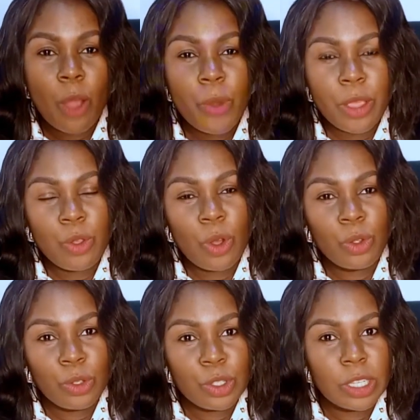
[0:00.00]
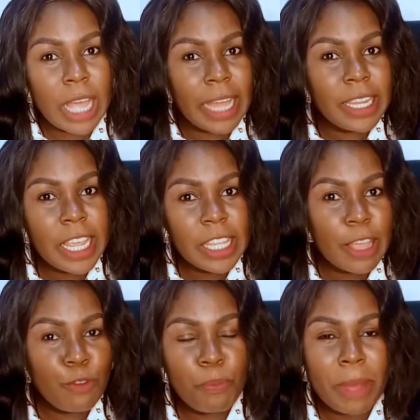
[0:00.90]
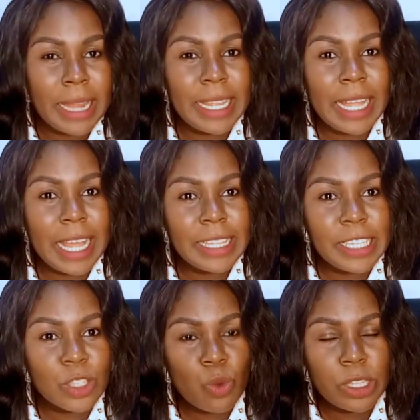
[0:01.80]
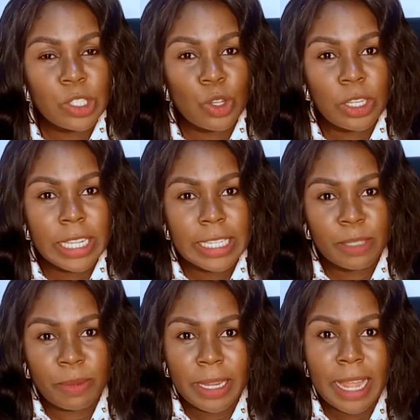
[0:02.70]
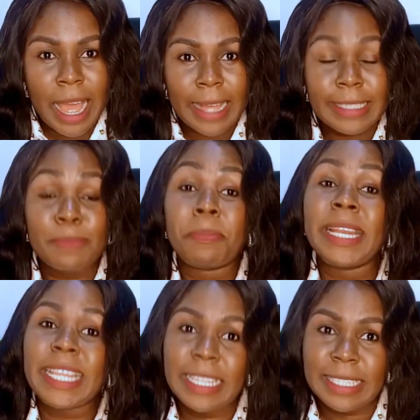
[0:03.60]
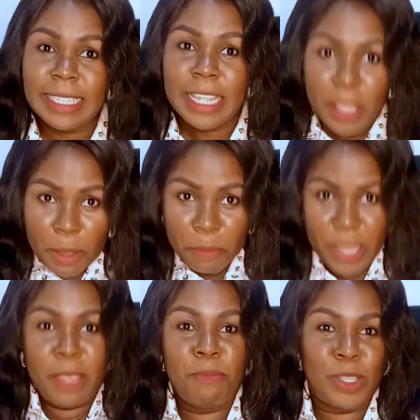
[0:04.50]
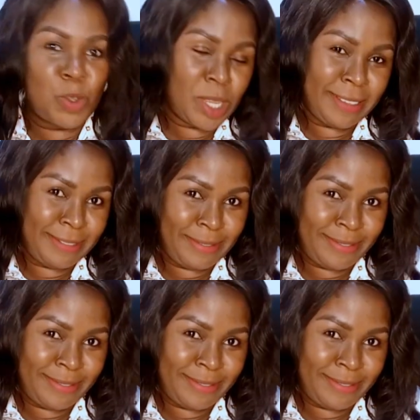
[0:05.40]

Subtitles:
And when you're at the interview panel and this question is being asked, please be in between.